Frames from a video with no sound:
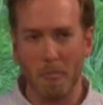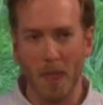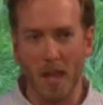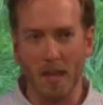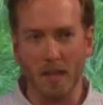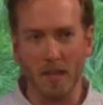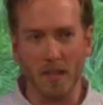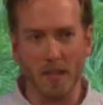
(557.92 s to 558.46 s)

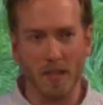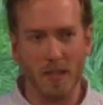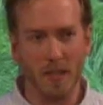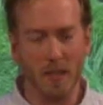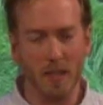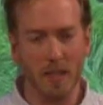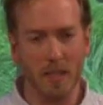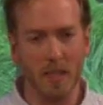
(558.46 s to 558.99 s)
and
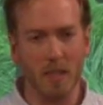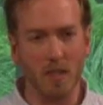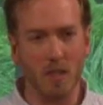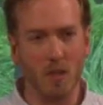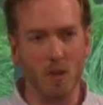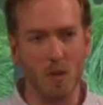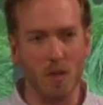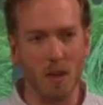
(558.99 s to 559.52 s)
distill it
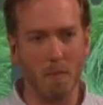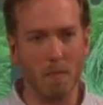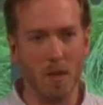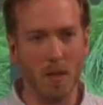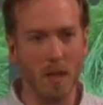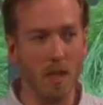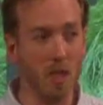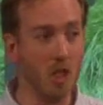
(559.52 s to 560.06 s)
into
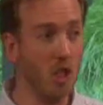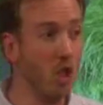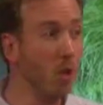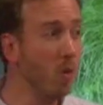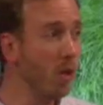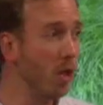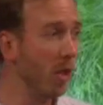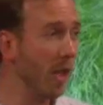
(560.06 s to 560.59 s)
something that is
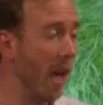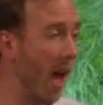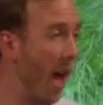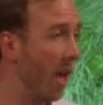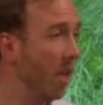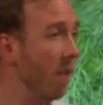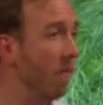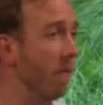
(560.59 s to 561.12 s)
usually
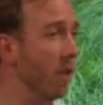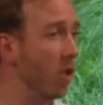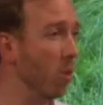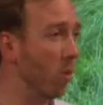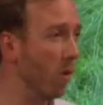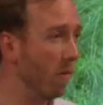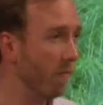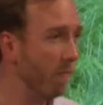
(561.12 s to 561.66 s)
highly
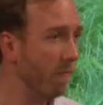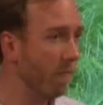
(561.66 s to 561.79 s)
visual